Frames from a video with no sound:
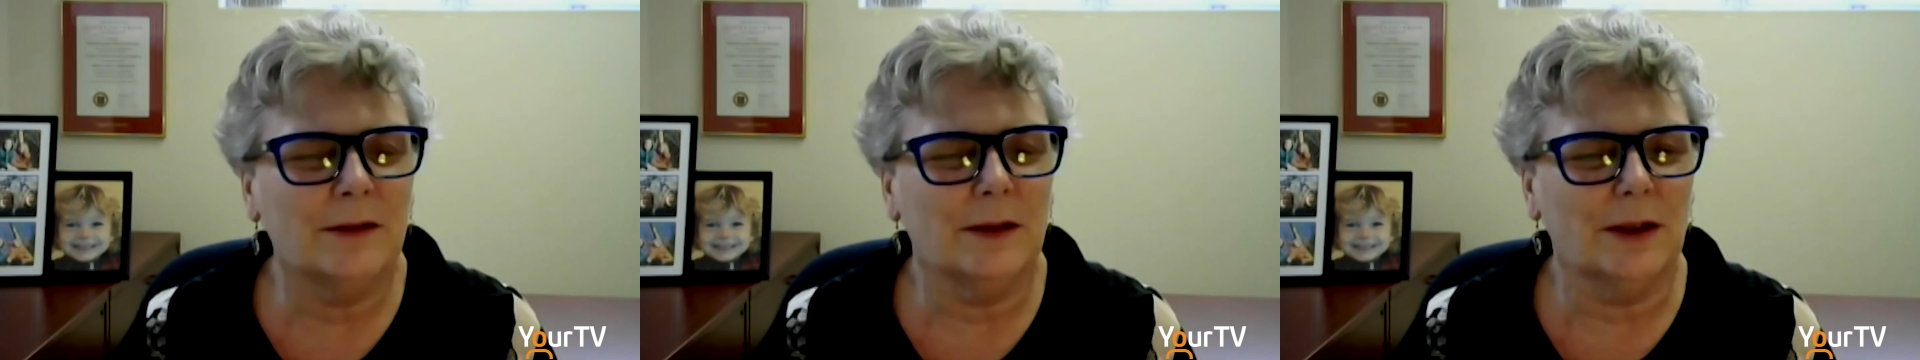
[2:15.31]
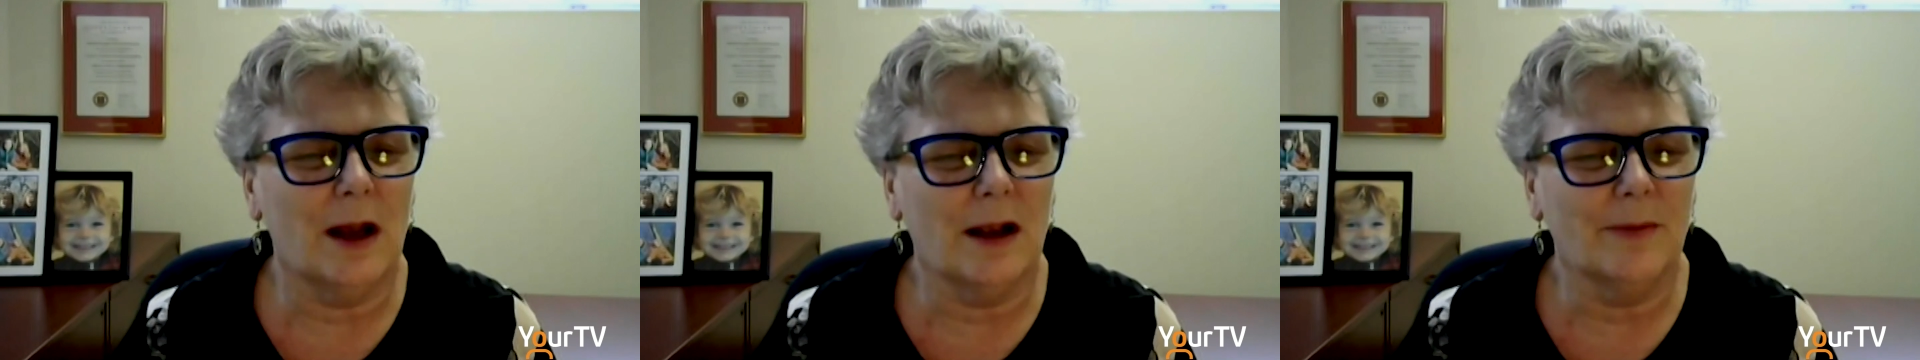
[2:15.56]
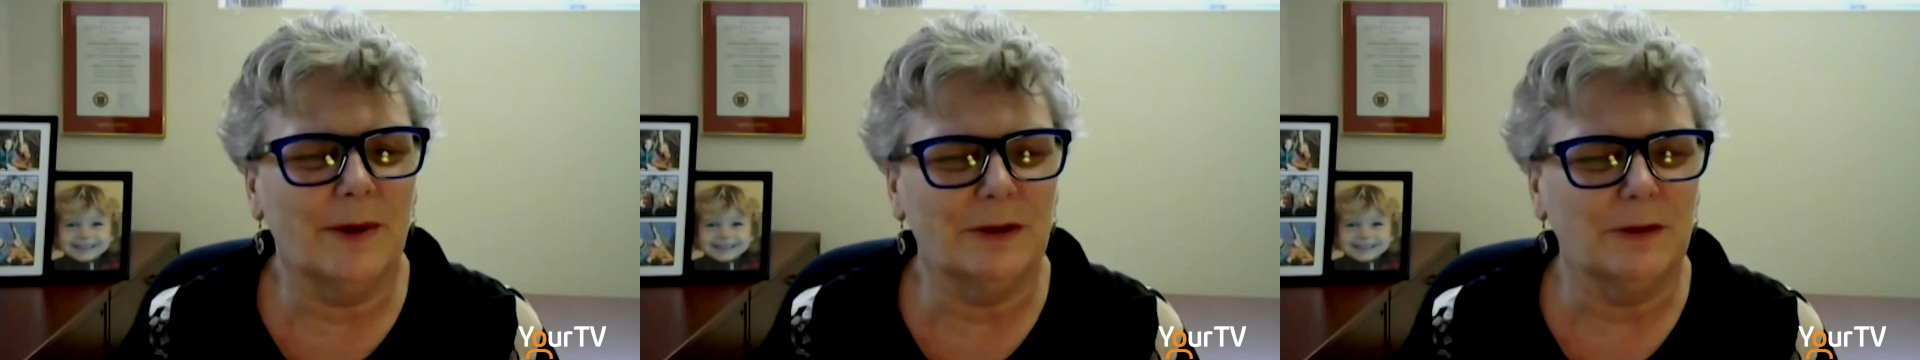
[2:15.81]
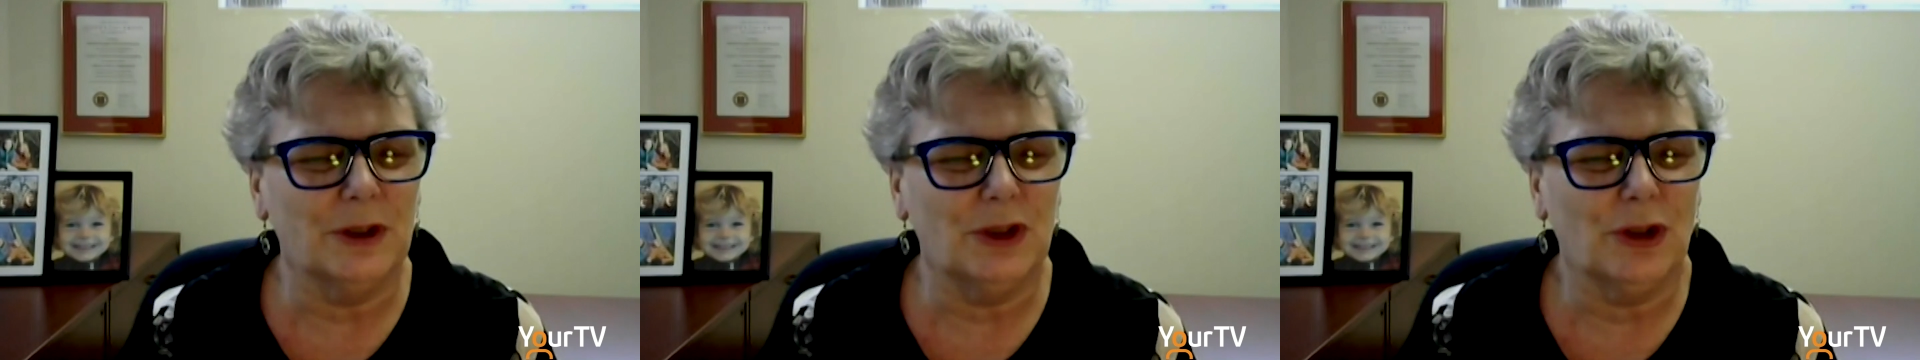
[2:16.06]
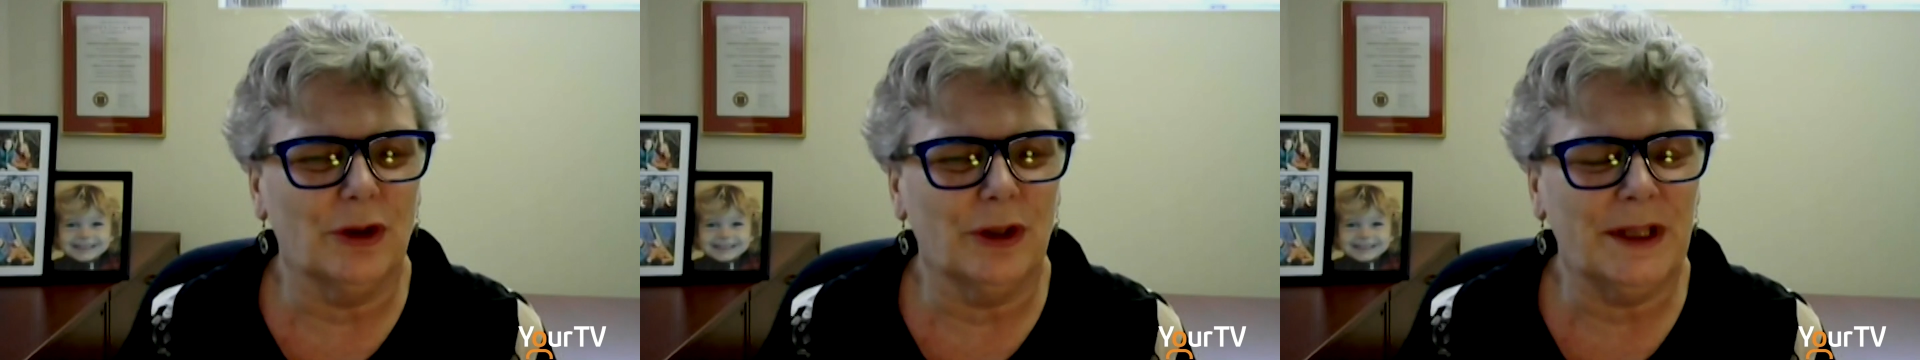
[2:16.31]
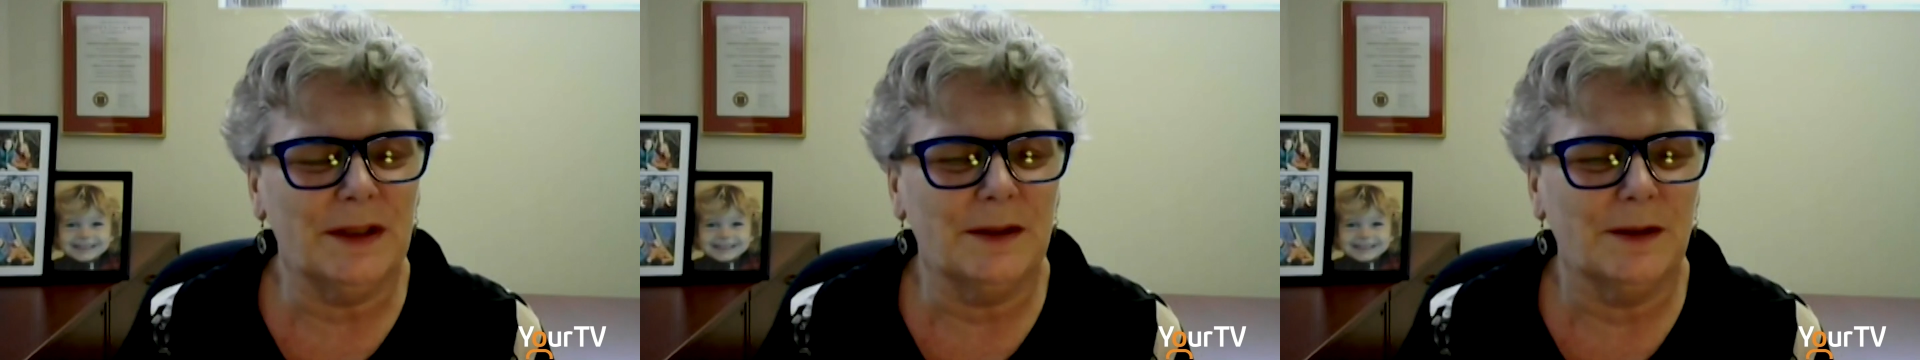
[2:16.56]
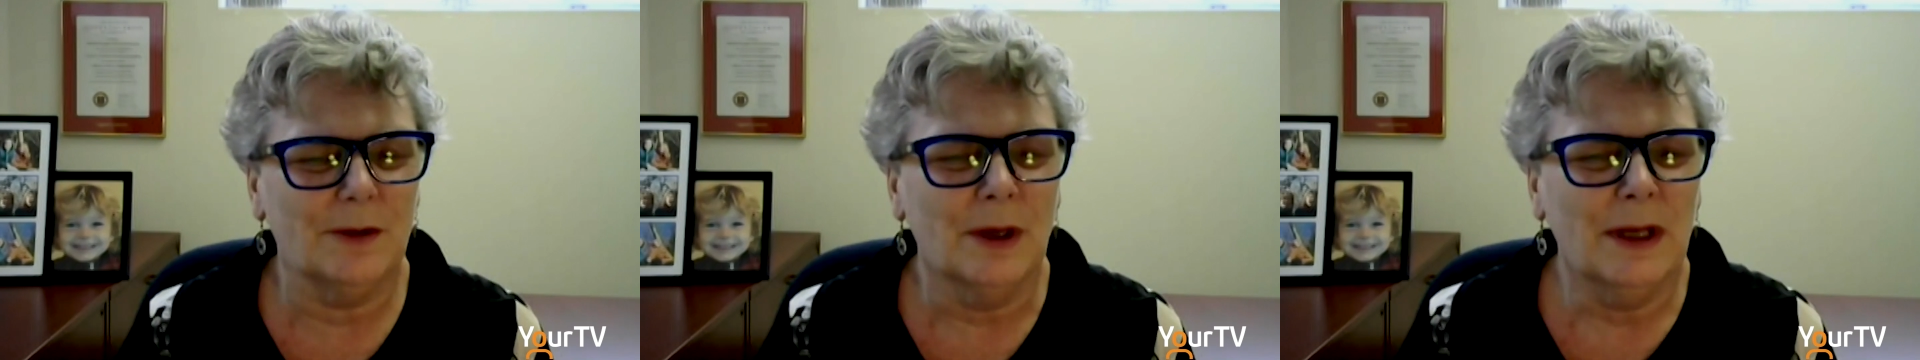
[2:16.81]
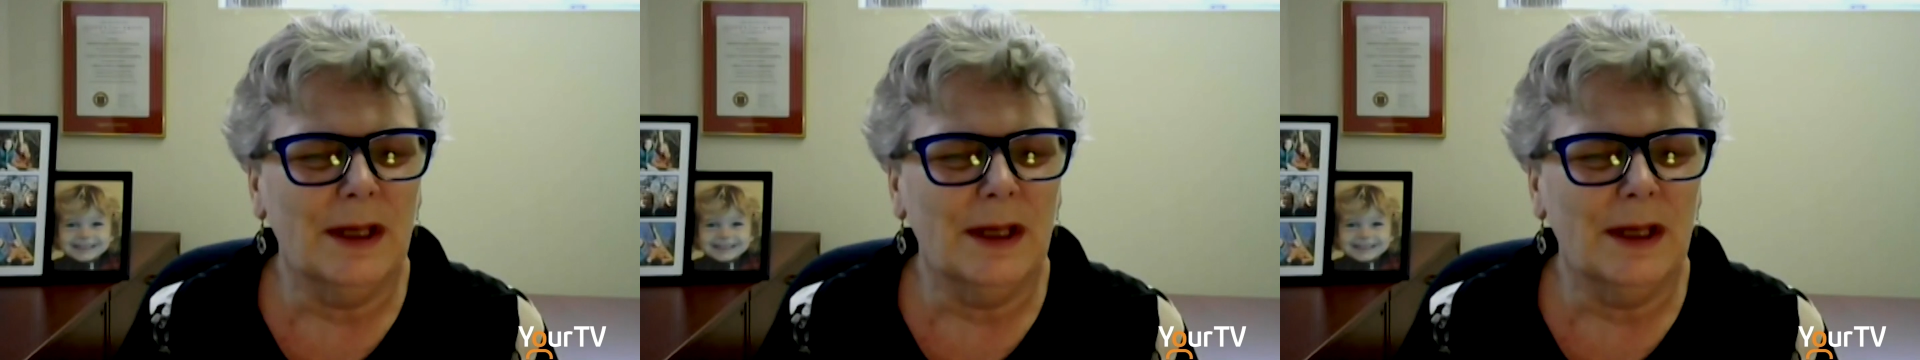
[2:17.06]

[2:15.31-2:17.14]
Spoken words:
to talk about the journey. So